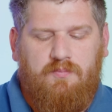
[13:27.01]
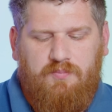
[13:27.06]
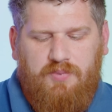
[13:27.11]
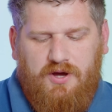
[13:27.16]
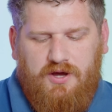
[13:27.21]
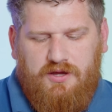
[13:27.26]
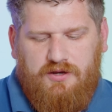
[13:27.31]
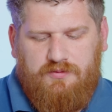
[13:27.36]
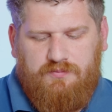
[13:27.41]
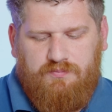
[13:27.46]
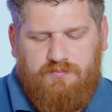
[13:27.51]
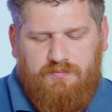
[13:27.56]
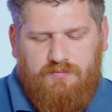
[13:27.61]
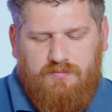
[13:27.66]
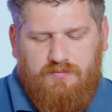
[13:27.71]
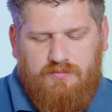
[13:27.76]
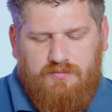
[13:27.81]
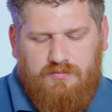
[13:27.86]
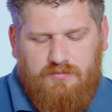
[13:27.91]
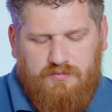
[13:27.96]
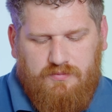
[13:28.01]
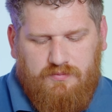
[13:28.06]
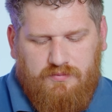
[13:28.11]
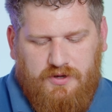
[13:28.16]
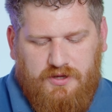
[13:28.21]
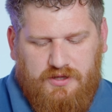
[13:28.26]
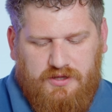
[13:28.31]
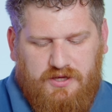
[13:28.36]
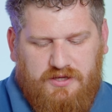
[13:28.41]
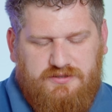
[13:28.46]
But
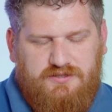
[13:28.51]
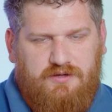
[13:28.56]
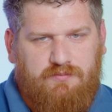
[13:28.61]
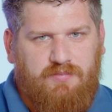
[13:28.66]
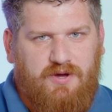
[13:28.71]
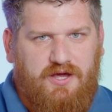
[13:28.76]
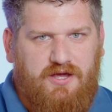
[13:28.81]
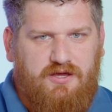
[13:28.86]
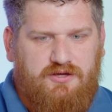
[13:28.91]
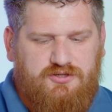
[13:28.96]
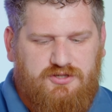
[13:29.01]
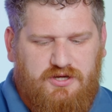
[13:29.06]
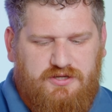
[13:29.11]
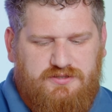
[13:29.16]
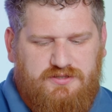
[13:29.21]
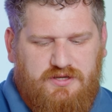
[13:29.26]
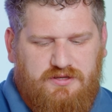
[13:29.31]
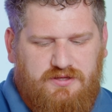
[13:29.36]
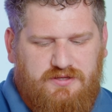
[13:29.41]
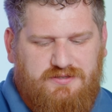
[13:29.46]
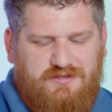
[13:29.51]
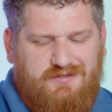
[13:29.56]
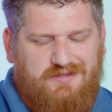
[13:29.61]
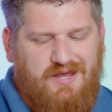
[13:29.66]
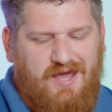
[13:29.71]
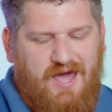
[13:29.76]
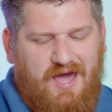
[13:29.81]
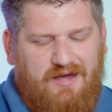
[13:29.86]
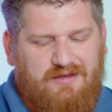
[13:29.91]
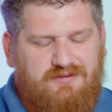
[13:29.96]
like I said, by adjusting this
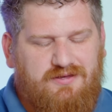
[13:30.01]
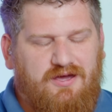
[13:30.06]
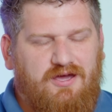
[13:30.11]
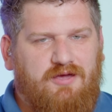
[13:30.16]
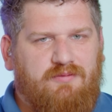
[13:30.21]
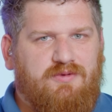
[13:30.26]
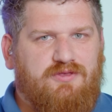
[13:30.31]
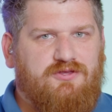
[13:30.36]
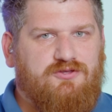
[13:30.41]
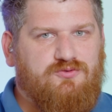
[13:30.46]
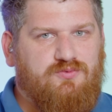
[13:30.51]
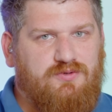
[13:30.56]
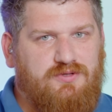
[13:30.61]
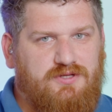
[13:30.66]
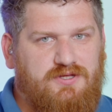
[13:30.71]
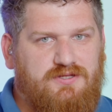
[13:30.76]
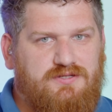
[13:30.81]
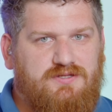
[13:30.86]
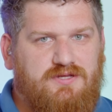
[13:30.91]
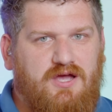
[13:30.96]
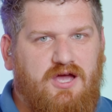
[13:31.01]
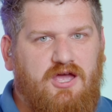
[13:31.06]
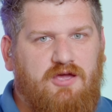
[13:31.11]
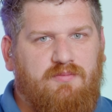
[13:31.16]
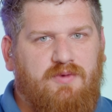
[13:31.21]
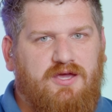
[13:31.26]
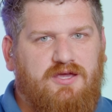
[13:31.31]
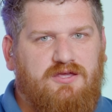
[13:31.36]
attack time and this release time,